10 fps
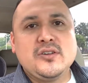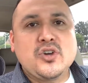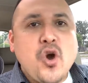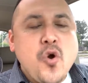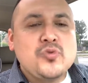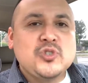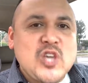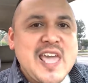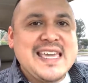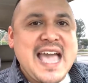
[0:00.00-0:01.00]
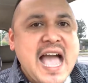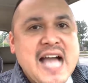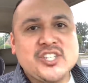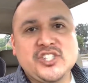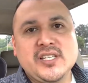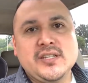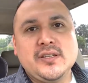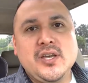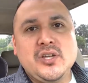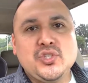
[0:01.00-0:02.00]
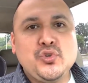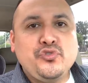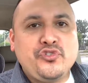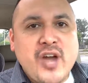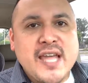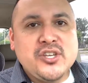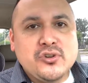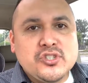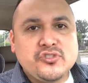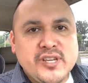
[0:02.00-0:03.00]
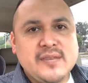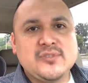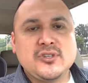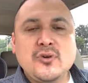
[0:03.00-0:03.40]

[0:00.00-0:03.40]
Go take action to find your dreams.